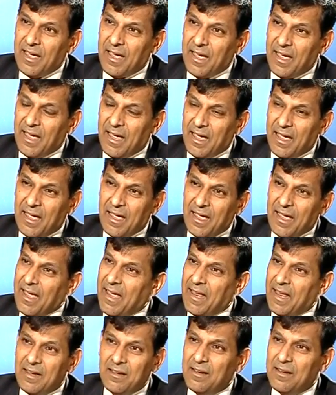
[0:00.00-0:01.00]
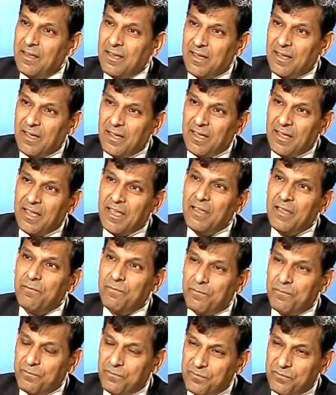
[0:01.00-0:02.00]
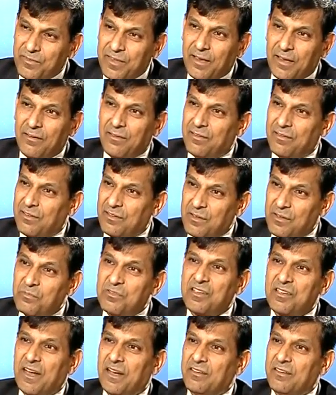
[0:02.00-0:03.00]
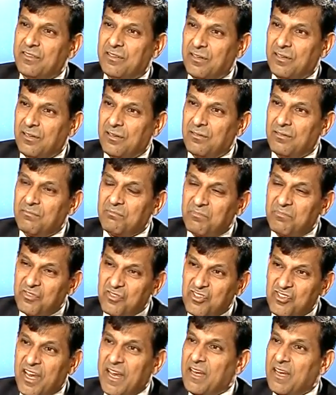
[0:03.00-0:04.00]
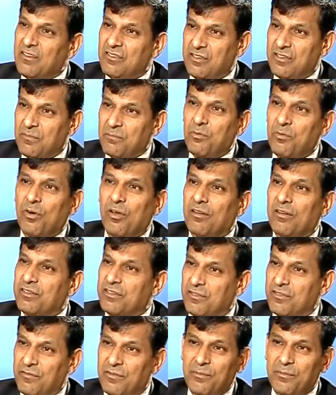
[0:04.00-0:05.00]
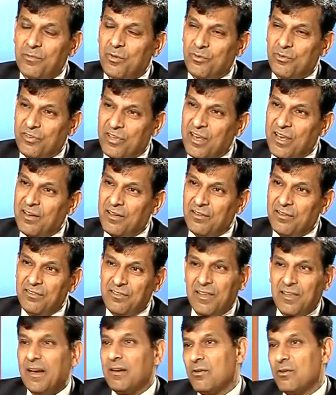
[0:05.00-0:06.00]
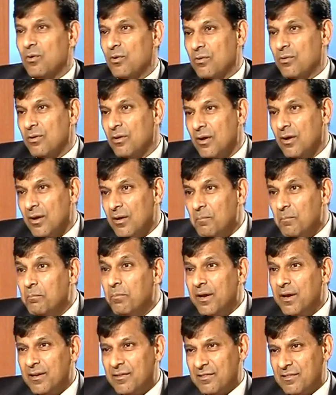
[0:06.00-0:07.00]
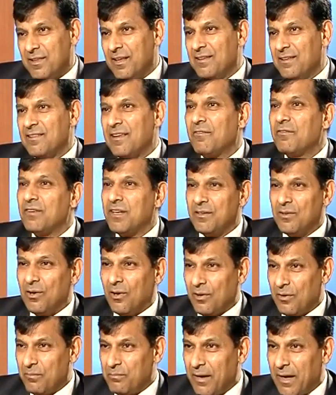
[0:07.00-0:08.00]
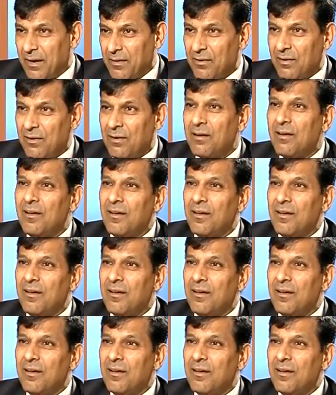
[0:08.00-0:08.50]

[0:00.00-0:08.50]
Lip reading: and if there is a substantial change in production from those areas, that could breach that $70 barrel